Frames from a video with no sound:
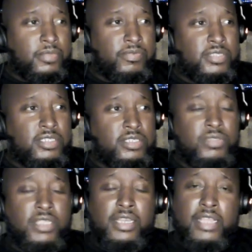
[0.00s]
ever since she
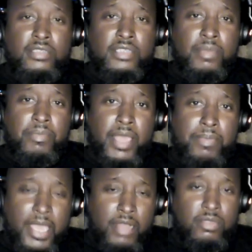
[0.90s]
was connected to the
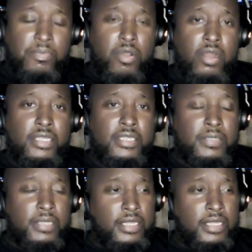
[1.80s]
Black Panther Party.